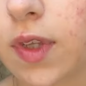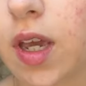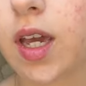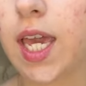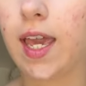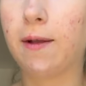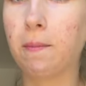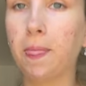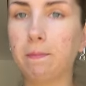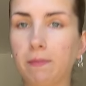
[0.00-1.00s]
Okay,
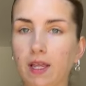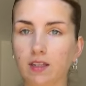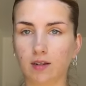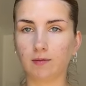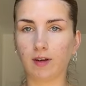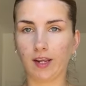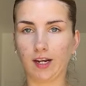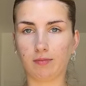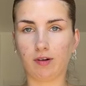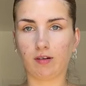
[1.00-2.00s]
back to
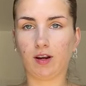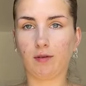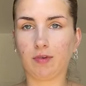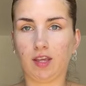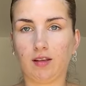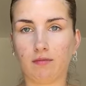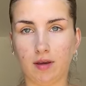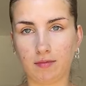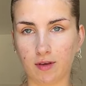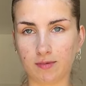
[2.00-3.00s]
regular programming and my
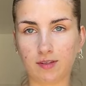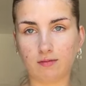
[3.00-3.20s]
boobs